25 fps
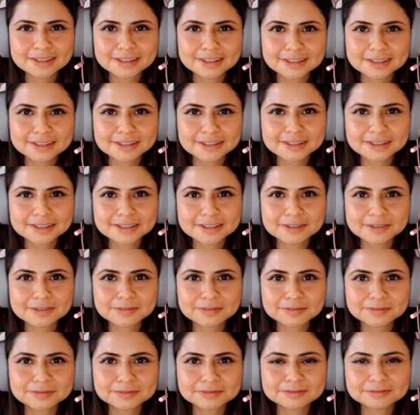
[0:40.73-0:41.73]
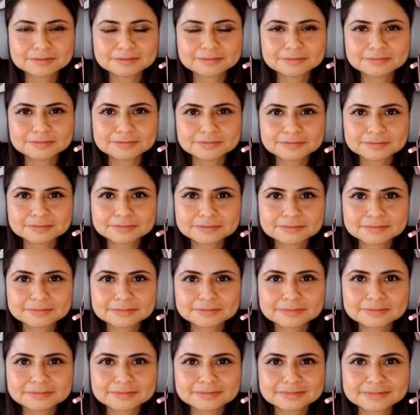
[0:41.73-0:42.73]

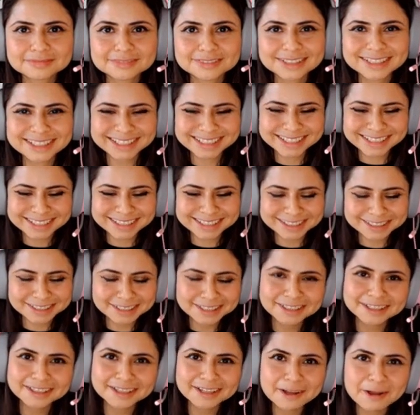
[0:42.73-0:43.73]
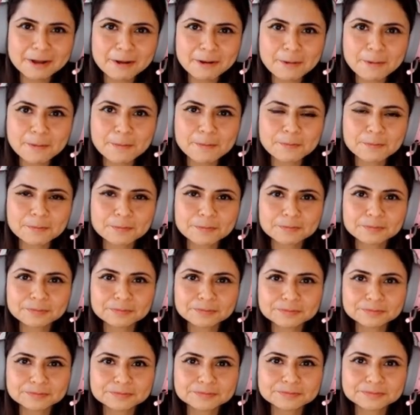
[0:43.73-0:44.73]

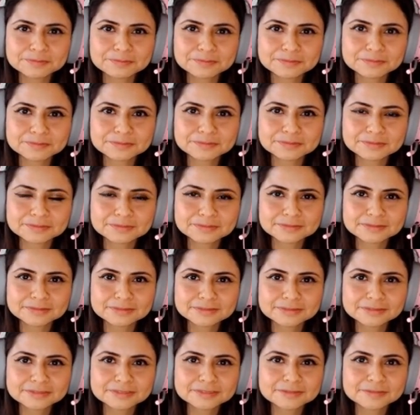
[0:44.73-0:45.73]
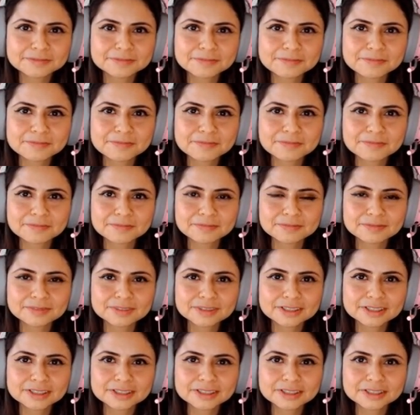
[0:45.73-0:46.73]

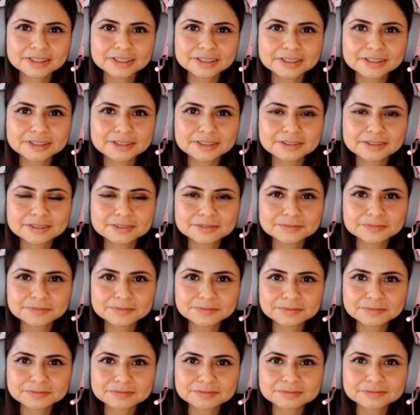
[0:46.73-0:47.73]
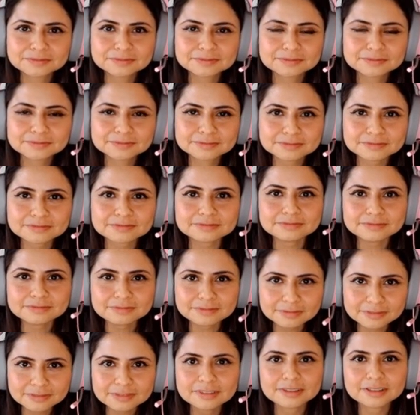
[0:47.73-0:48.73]
(not speaking)